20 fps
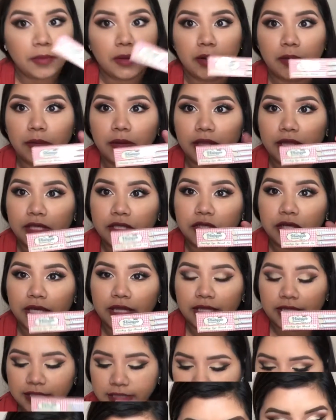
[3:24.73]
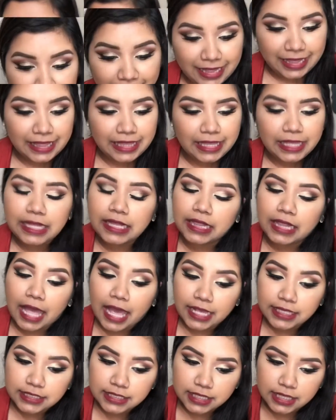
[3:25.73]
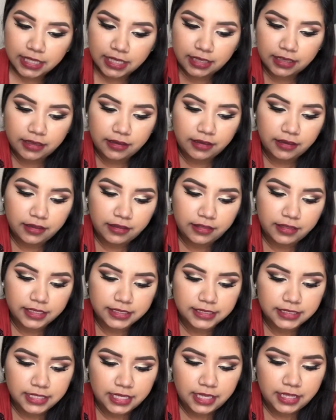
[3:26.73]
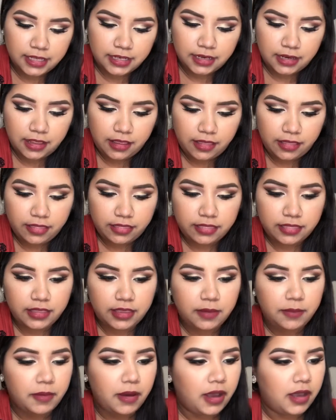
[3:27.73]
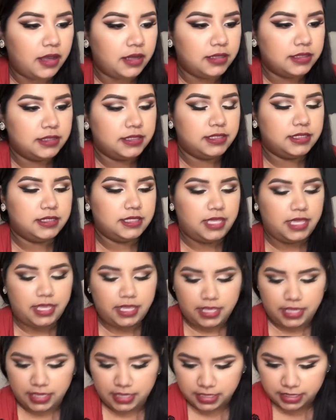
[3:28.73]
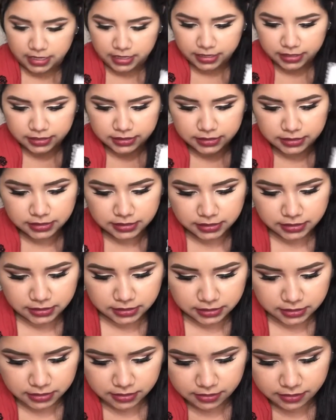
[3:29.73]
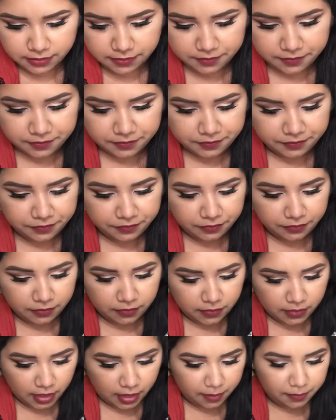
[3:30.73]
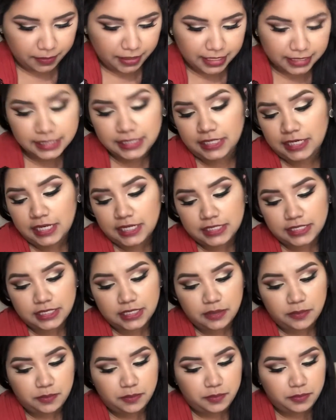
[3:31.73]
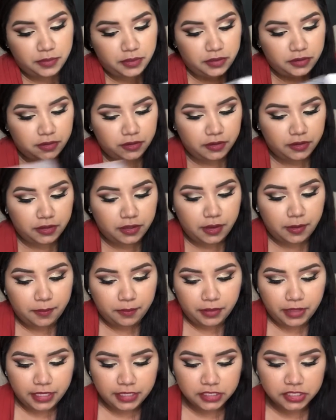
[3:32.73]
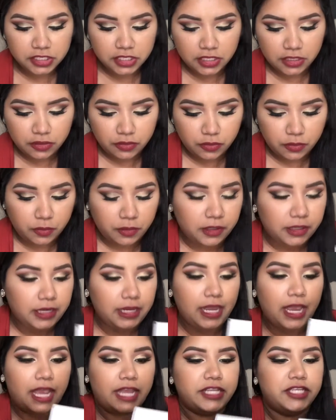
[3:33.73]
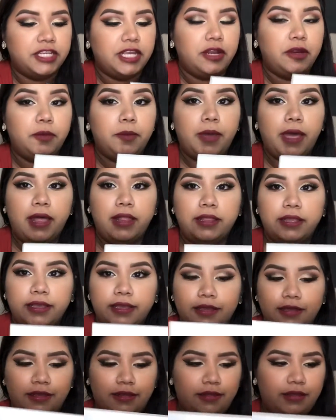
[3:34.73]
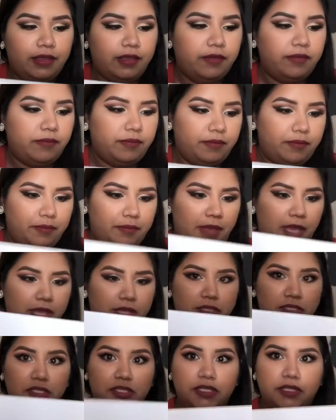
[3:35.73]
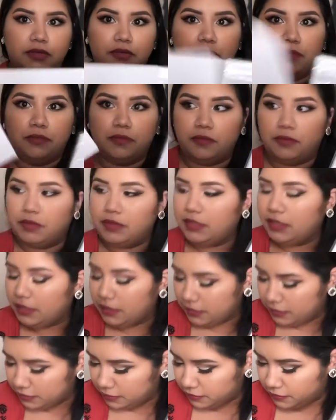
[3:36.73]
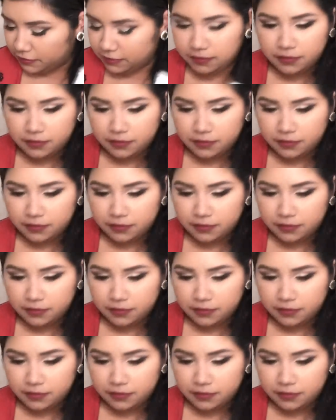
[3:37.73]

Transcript: I'll probably try these out. And the last thing that's in the box is, I'm guessing it's the Pure Complexion Authority eyeshadow palette. And they packaged it really good.